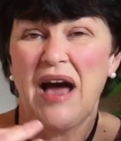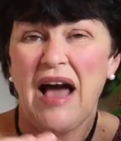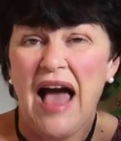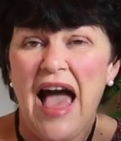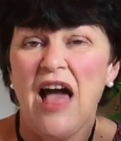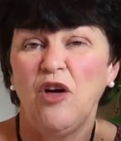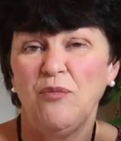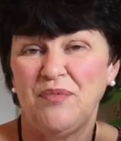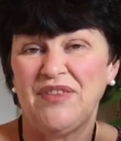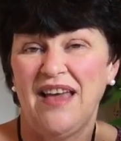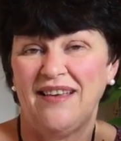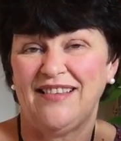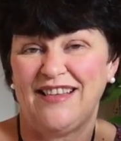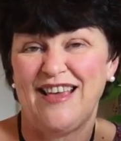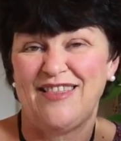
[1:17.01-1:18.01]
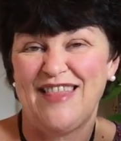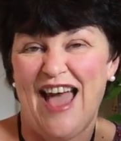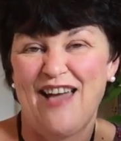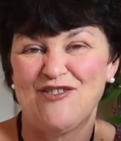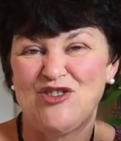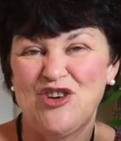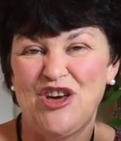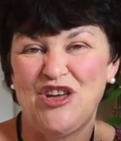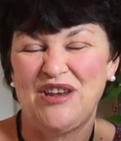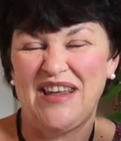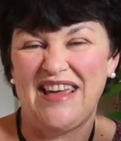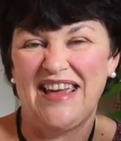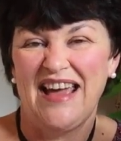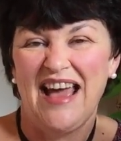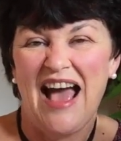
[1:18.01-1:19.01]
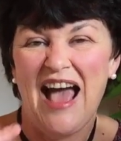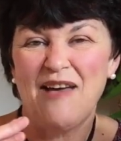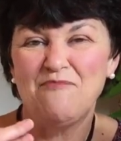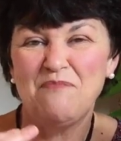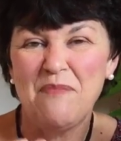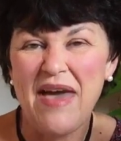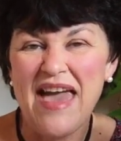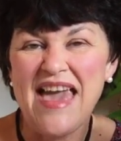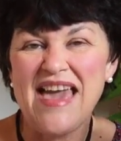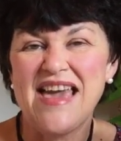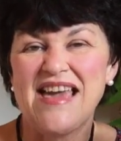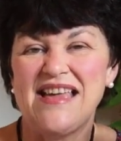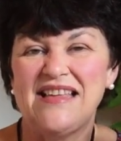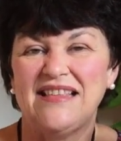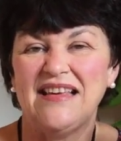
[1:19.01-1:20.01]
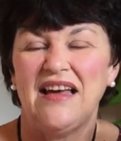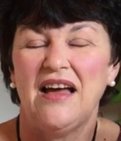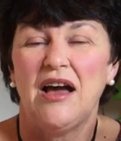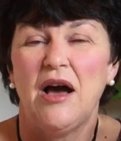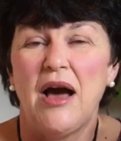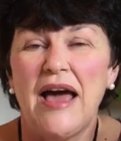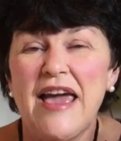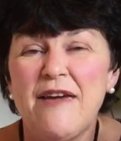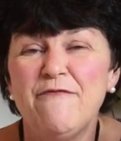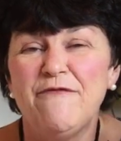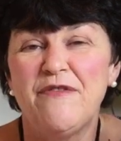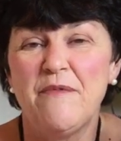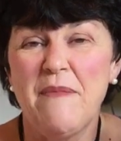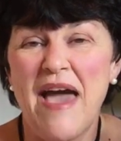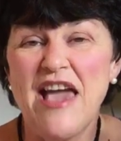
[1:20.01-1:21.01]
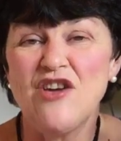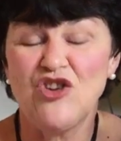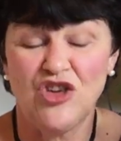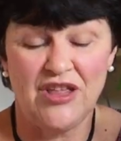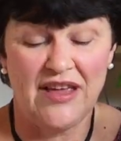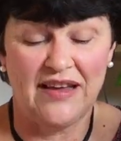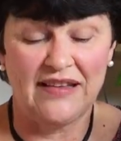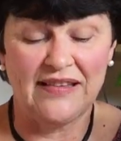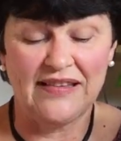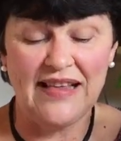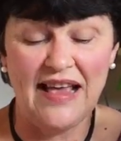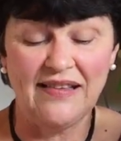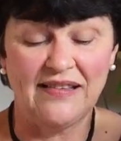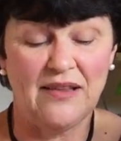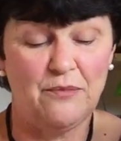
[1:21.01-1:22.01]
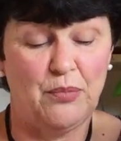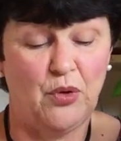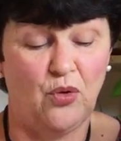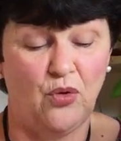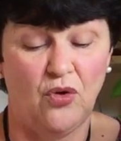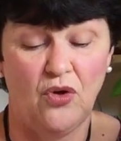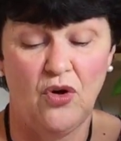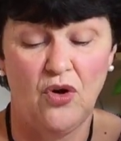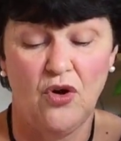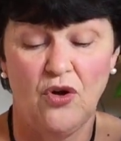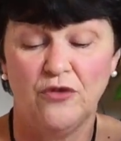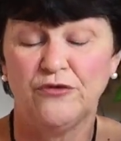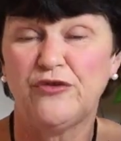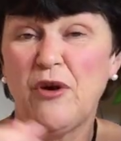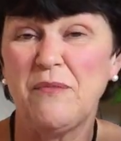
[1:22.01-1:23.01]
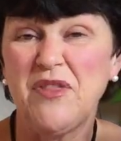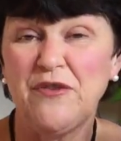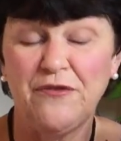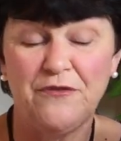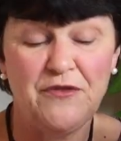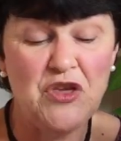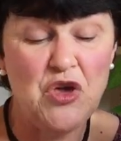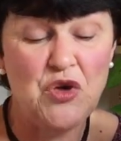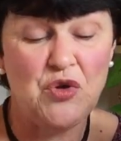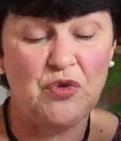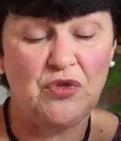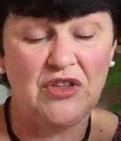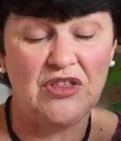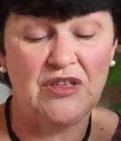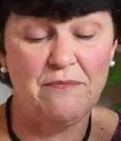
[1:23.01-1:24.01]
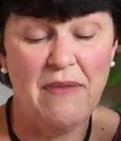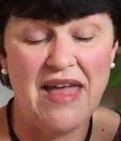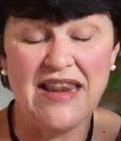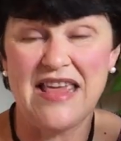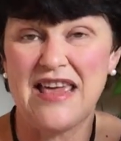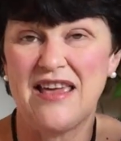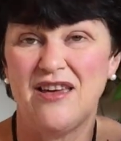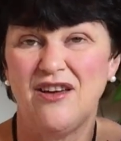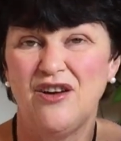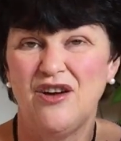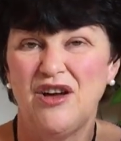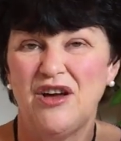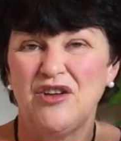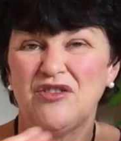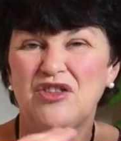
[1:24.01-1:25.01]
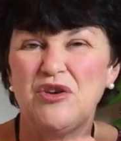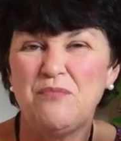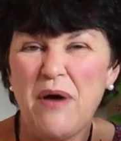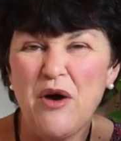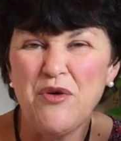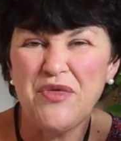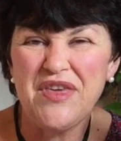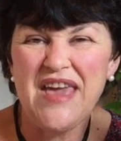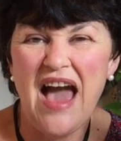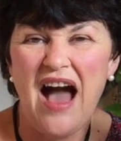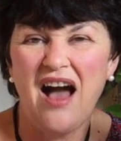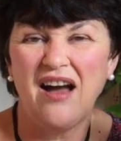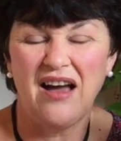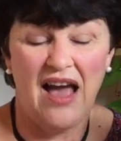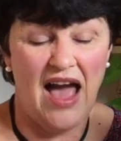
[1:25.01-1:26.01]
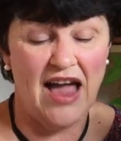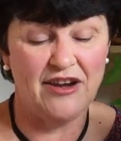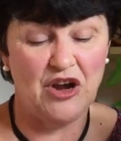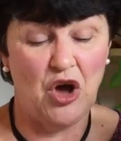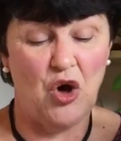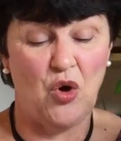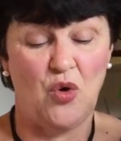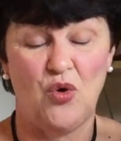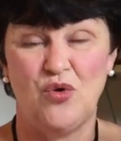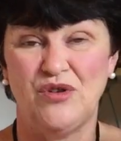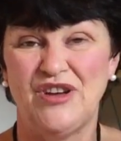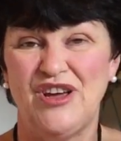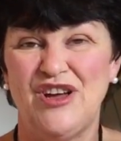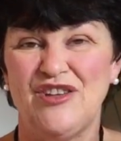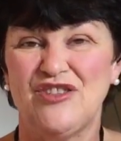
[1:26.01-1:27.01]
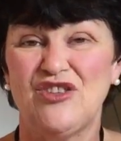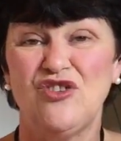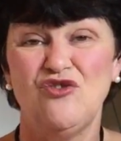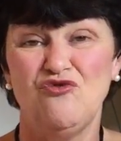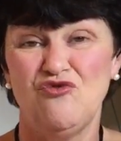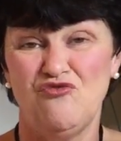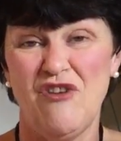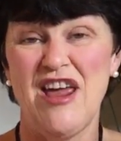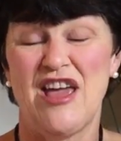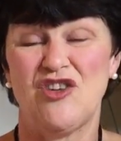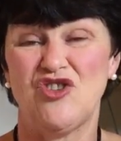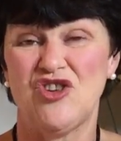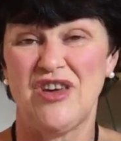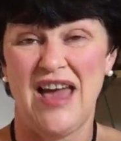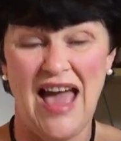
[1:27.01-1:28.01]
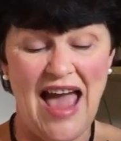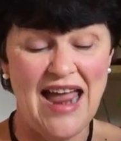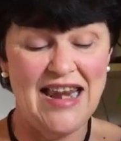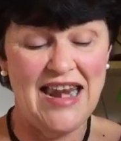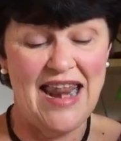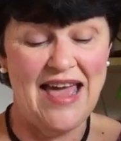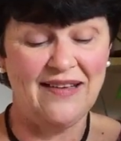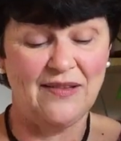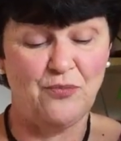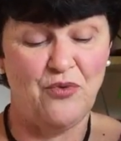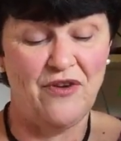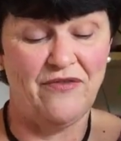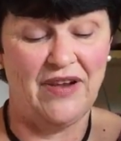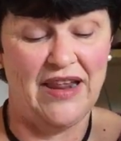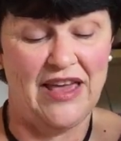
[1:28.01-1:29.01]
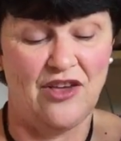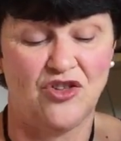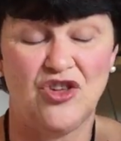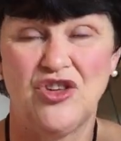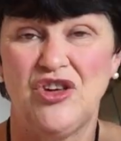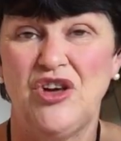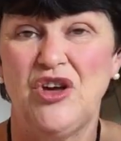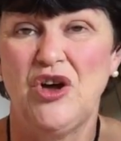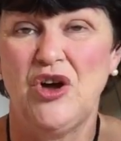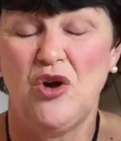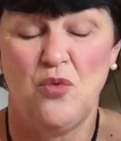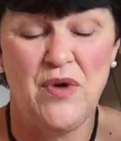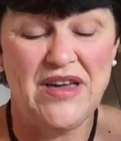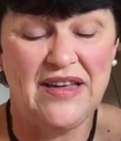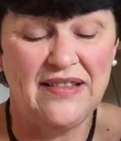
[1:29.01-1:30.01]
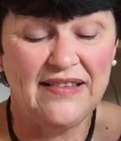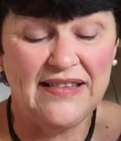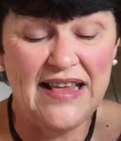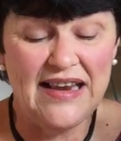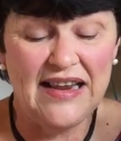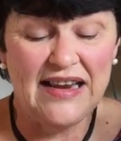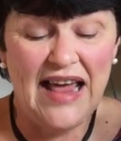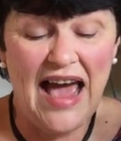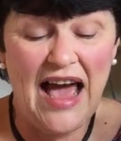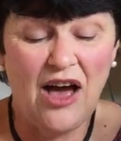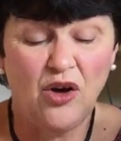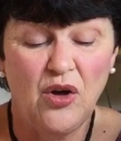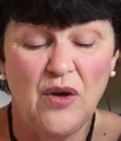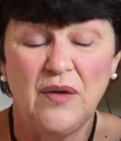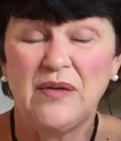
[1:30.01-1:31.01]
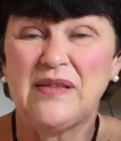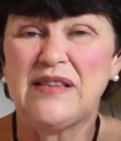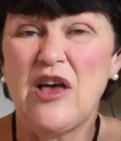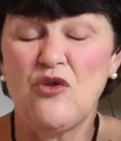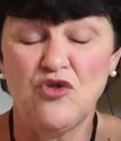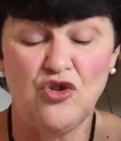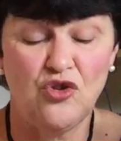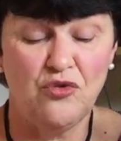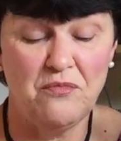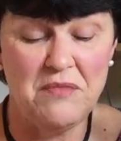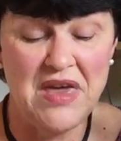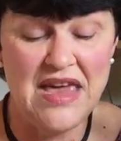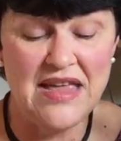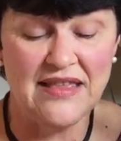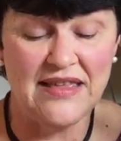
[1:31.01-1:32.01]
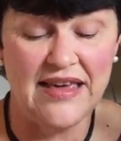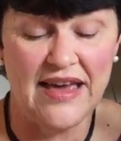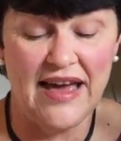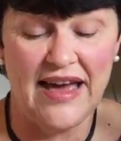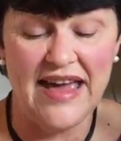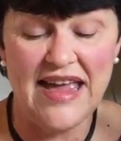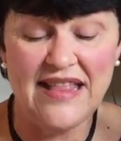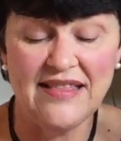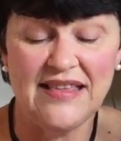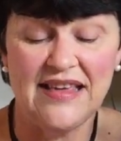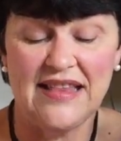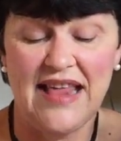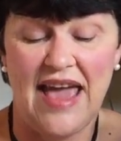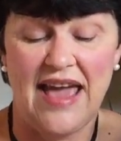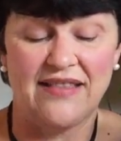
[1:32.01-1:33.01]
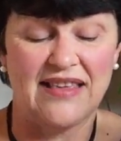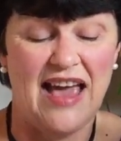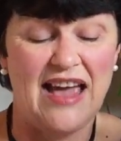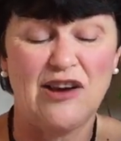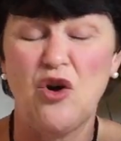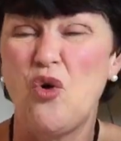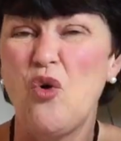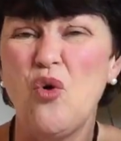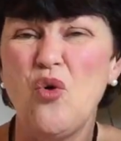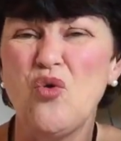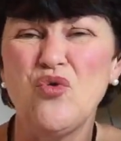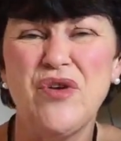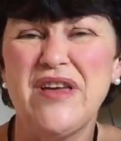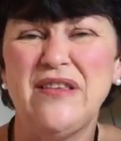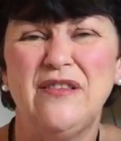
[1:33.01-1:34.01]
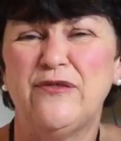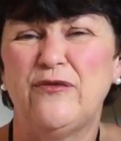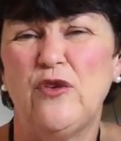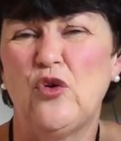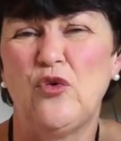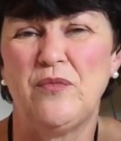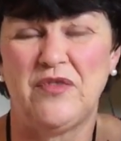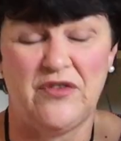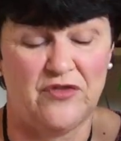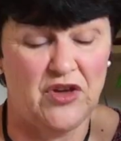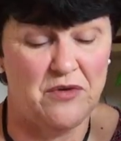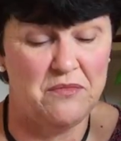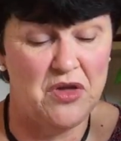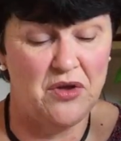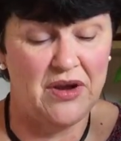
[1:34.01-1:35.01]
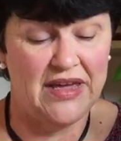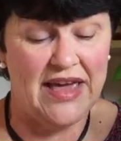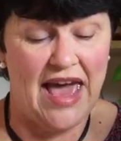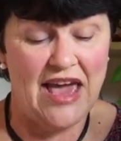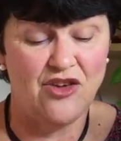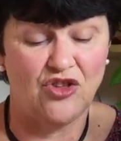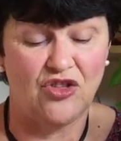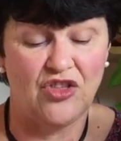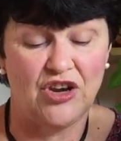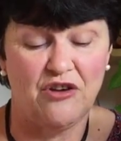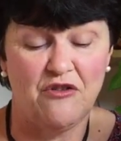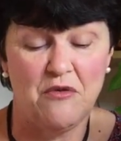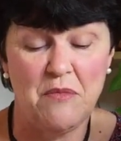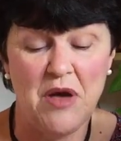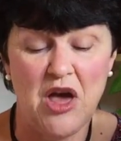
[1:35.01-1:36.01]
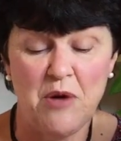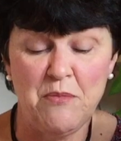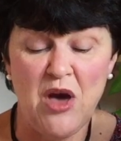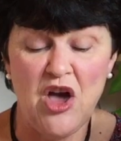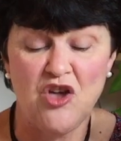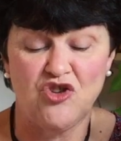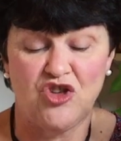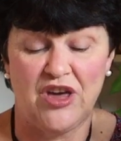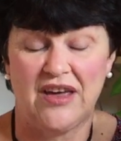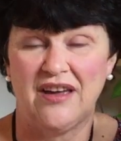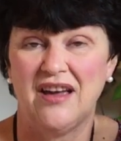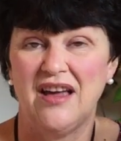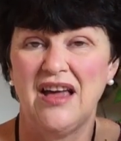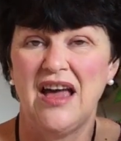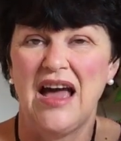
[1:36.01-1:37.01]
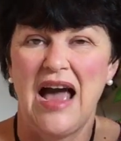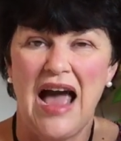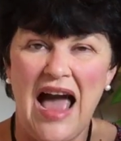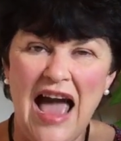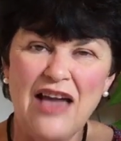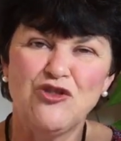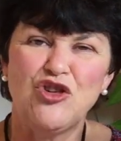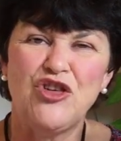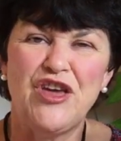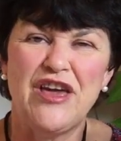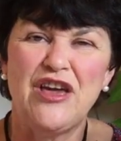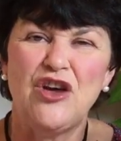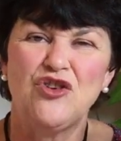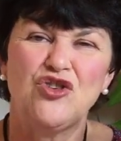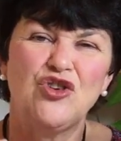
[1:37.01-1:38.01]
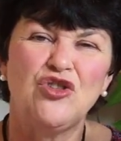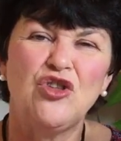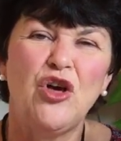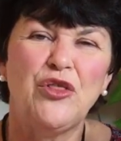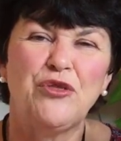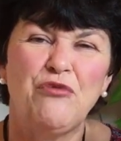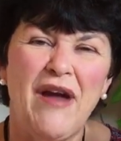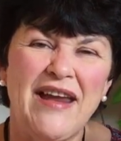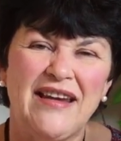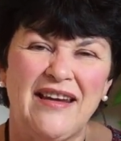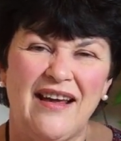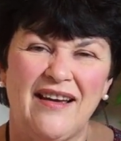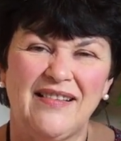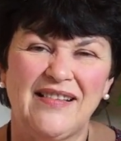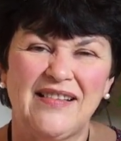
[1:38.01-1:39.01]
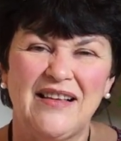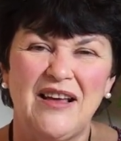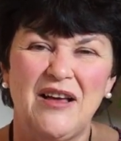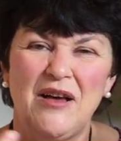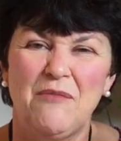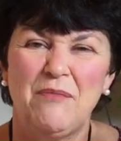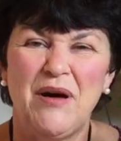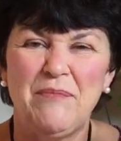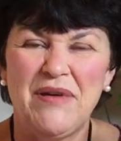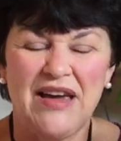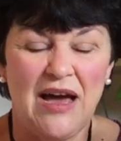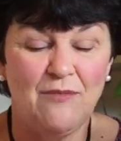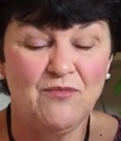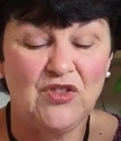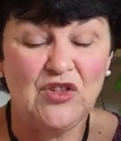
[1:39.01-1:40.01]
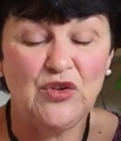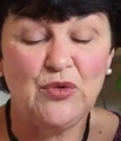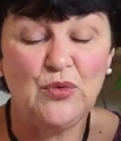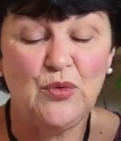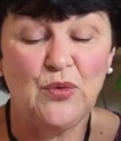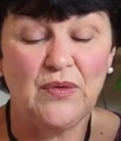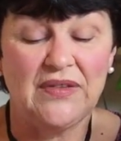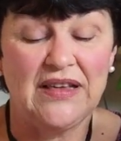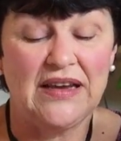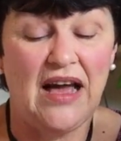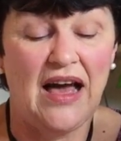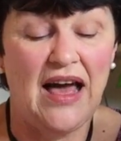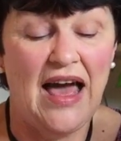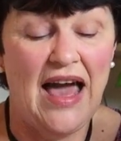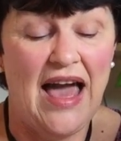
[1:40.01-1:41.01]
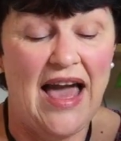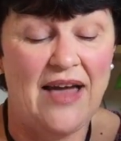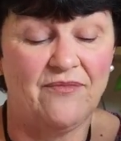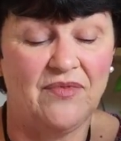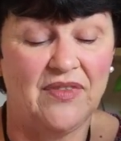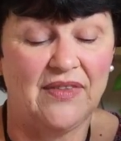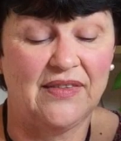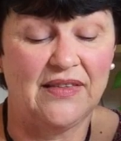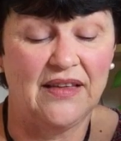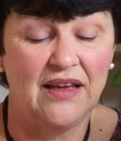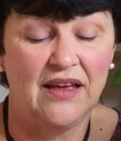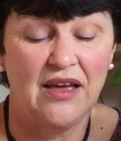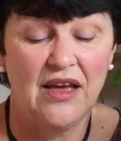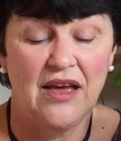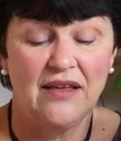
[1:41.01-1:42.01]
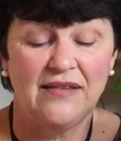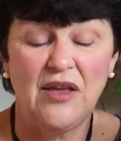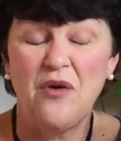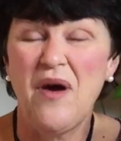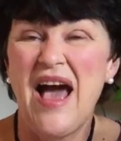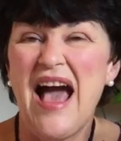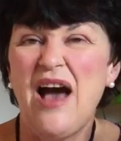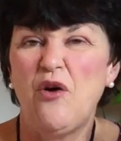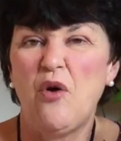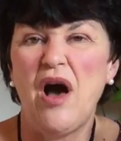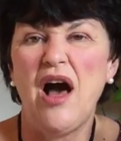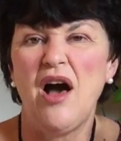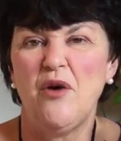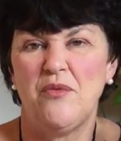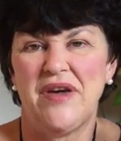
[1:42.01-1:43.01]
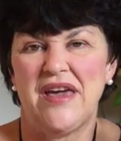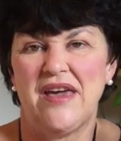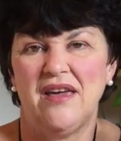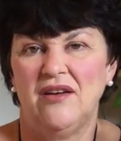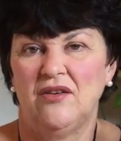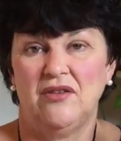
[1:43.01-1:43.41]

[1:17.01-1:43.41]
helped us in that journey and made information accessible from the few to the many, to both young and old, to rich and less privileged. We considered how social media, internet, and all these forms of communication that are emerging actually should not threaten us, but become tools in our hands. So how are we?